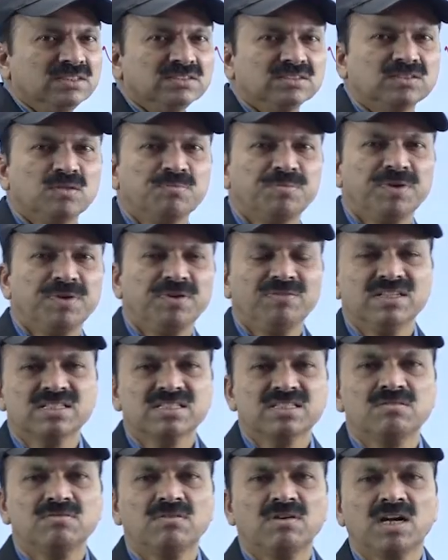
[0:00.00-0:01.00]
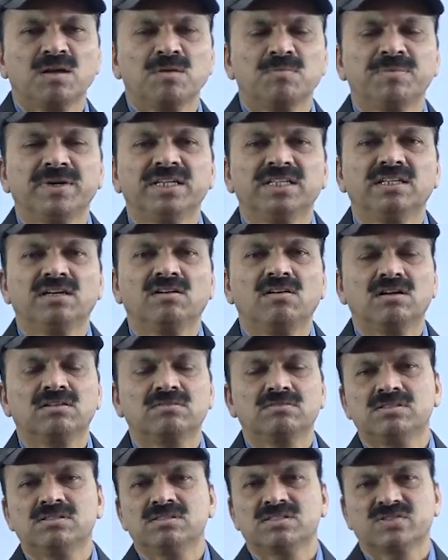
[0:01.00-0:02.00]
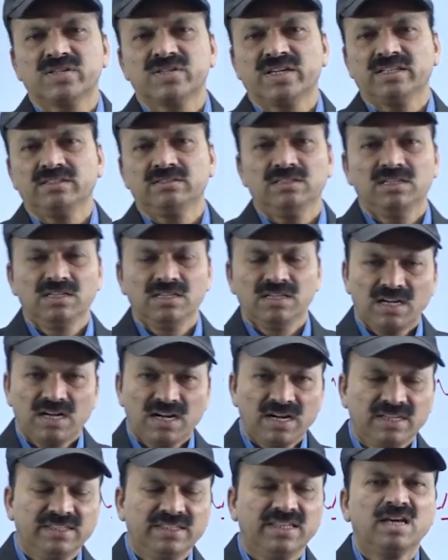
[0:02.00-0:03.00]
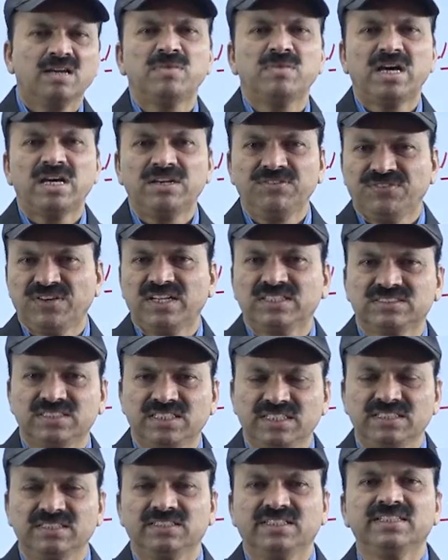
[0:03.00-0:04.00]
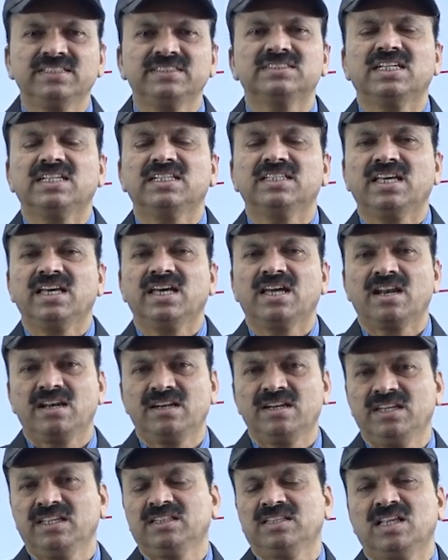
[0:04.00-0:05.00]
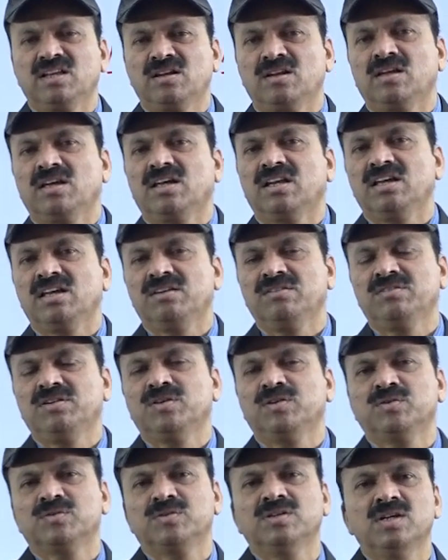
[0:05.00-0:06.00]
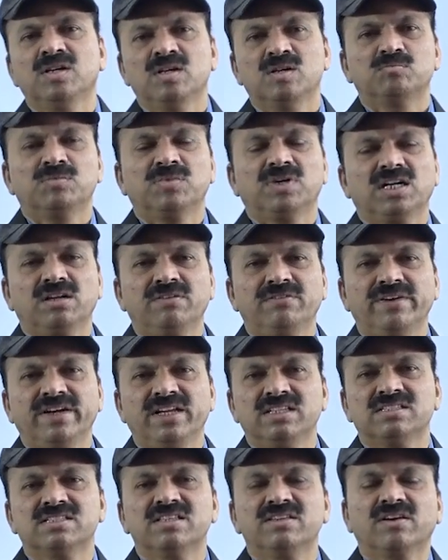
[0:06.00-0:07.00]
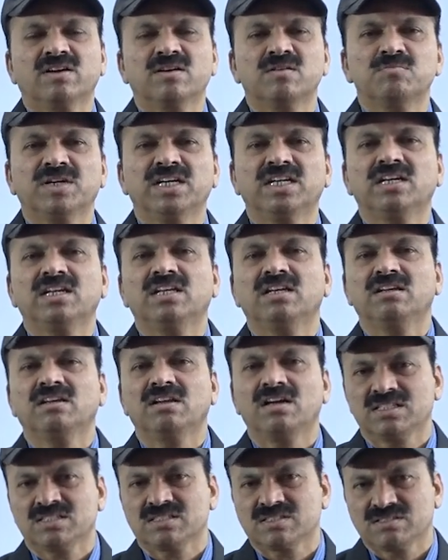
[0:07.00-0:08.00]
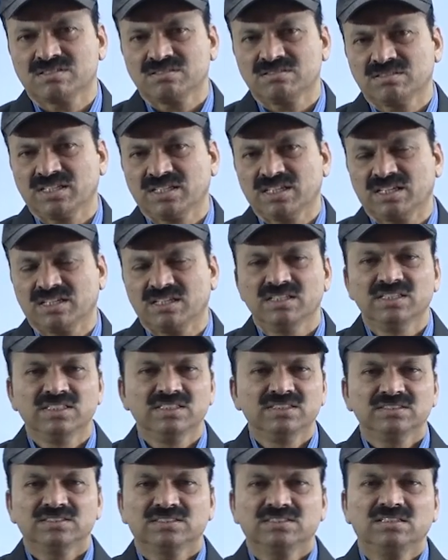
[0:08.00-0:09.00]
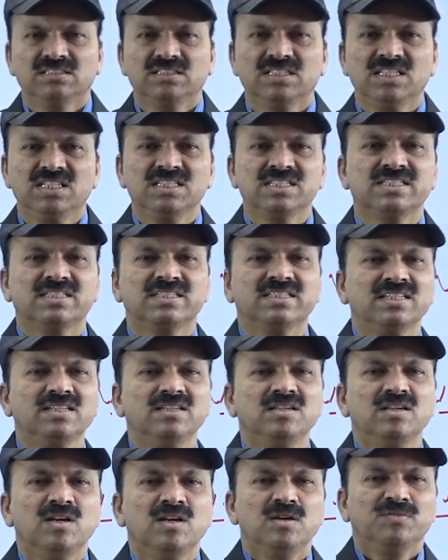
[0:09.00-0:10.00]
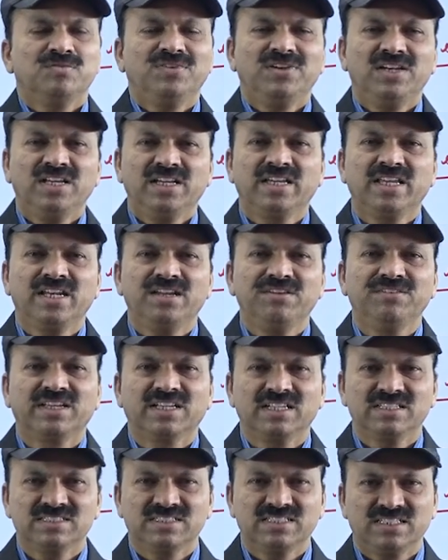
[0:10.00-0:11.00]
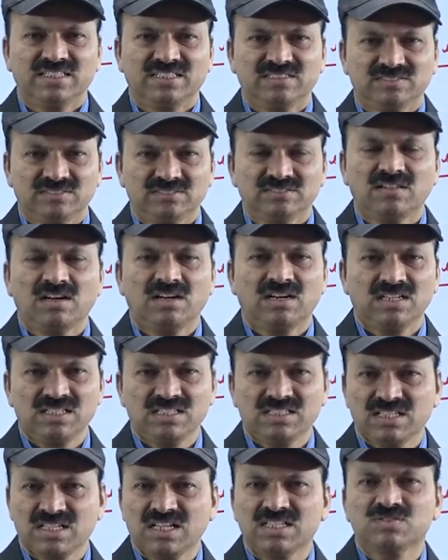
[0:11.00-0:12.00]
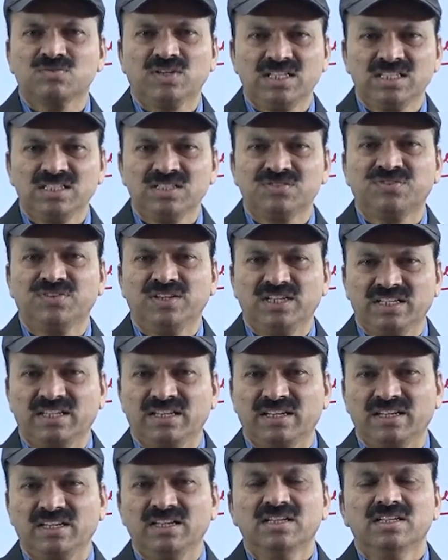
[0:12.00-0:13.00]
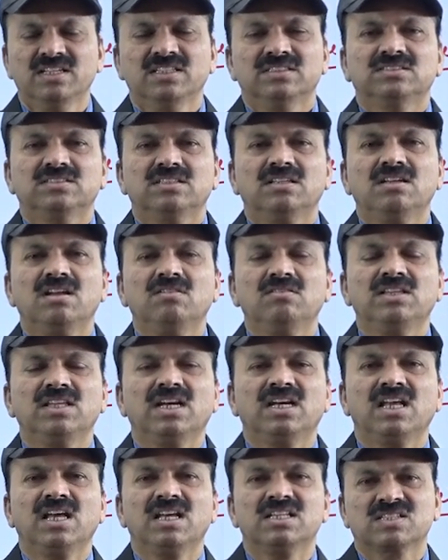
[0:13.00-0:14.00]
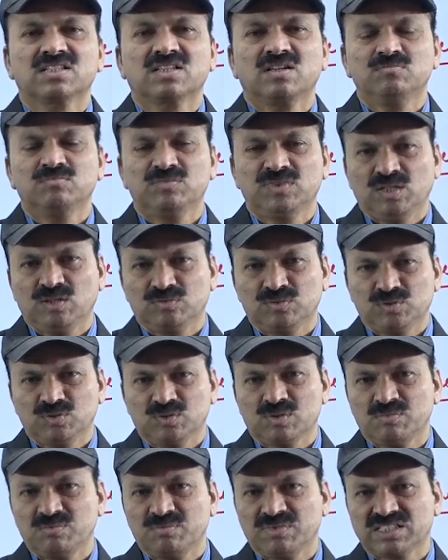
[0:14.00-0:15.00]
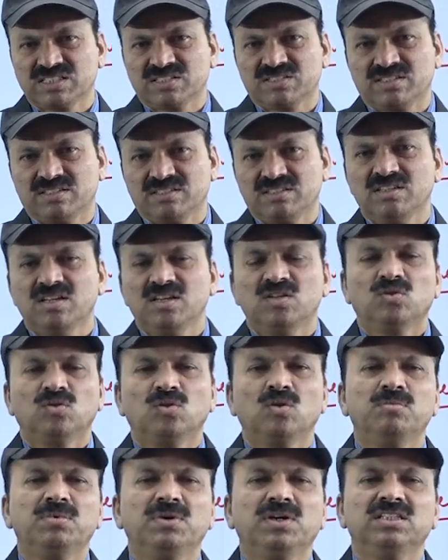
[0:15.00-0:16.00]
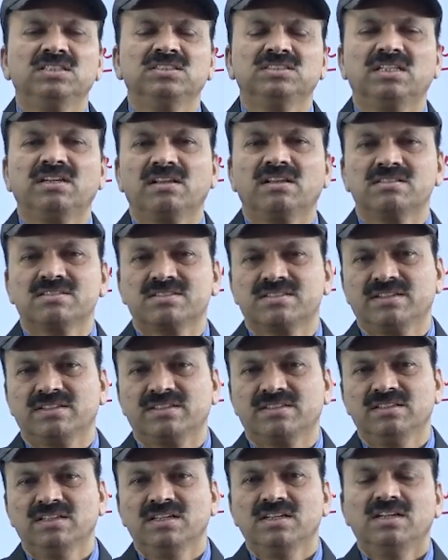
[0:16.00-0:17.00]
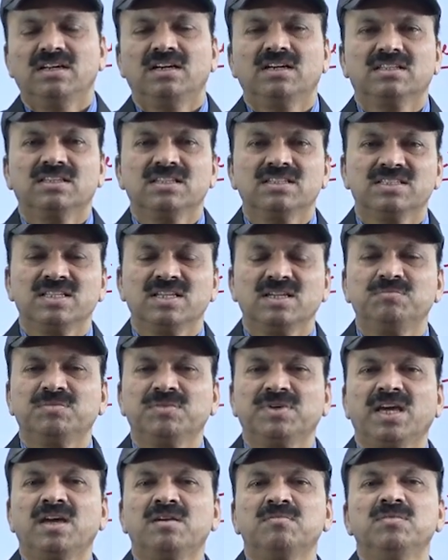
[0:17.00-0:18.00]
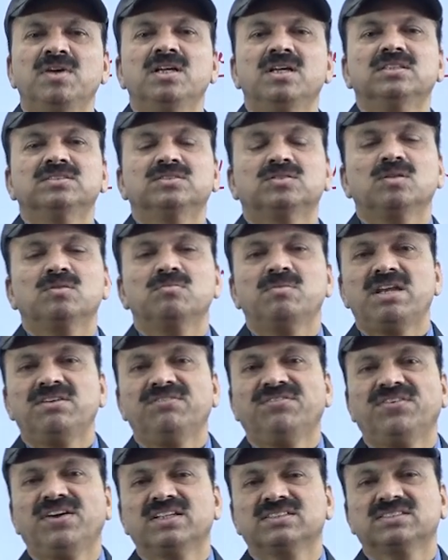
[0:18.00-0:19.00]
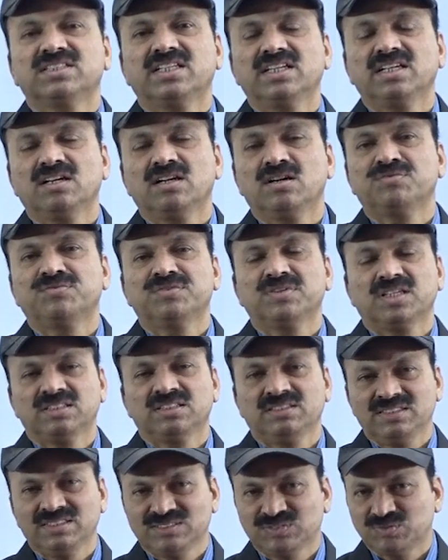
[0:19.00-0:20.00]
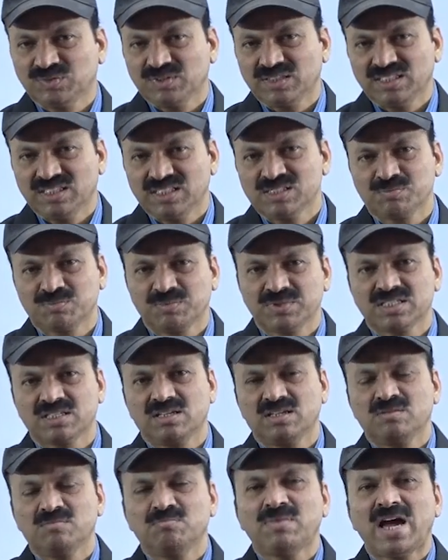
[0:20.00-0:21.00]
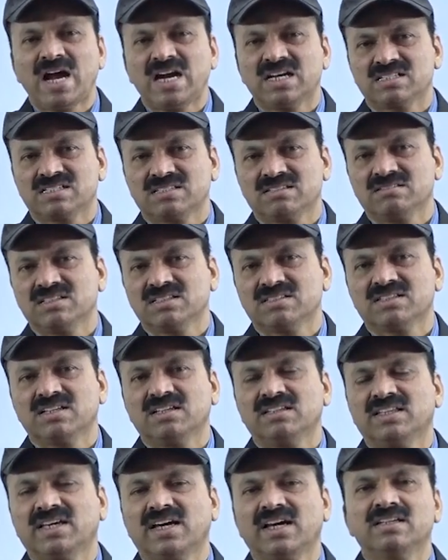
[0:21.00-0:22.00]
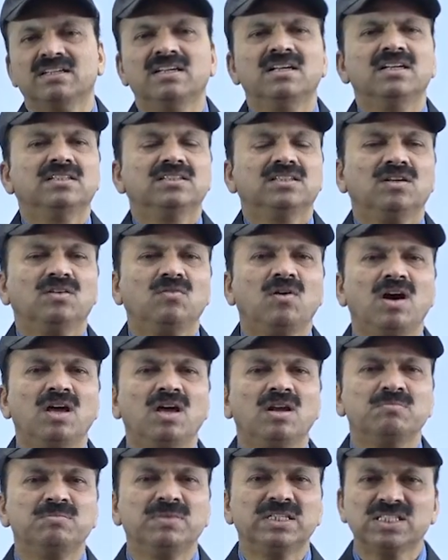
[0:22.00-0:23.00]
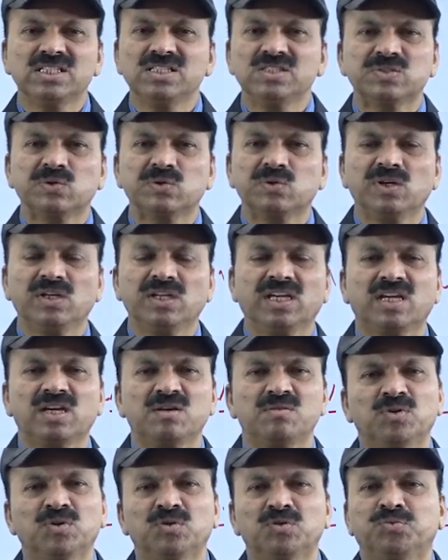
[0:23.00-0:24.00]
so previously what happened, they got good strength and they are manufacturing things and they are earning their livelihood. But nowadays they are completely lost. Okay, so there is filigree, we can say. Artisans, one is filigree. So now that has come down to some extent. Nobody is interested. At the same time, so manufacturing of this one, especially mats, so this and that. Now all machines only came into